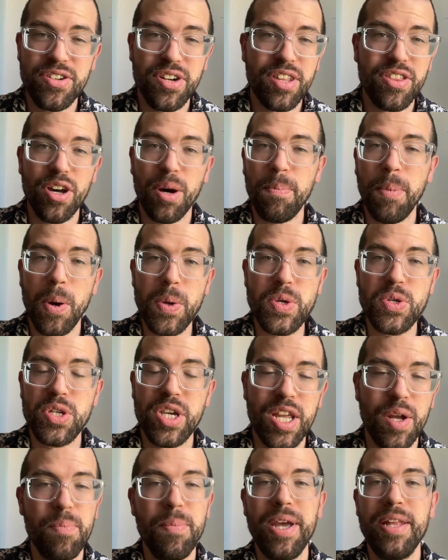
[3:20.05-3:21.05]
I thought
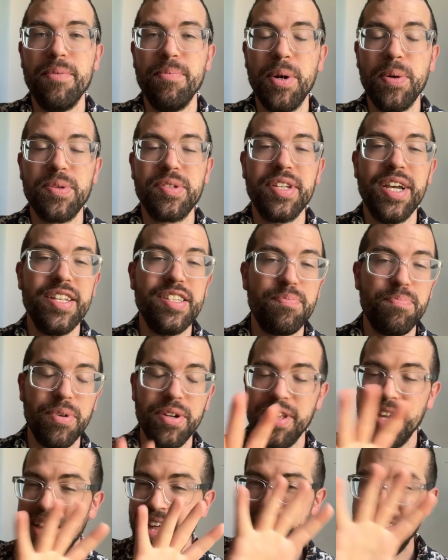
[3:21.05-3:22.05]
Pochettino made the most sense,
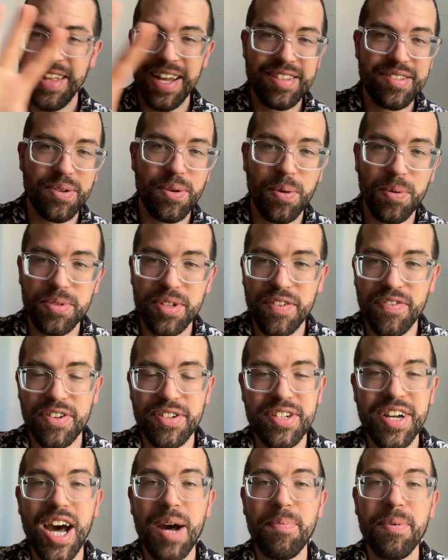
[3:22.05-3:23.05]
but that's a whole different
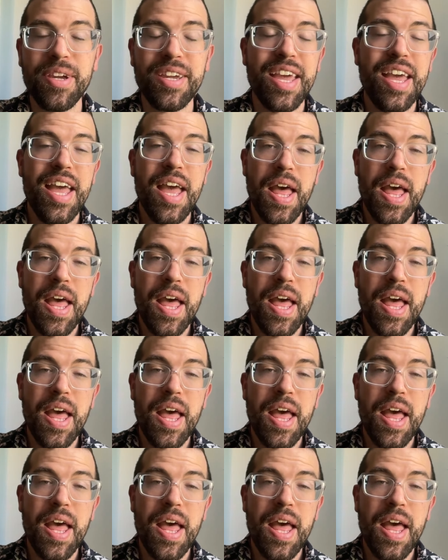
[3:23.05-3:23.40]
topic.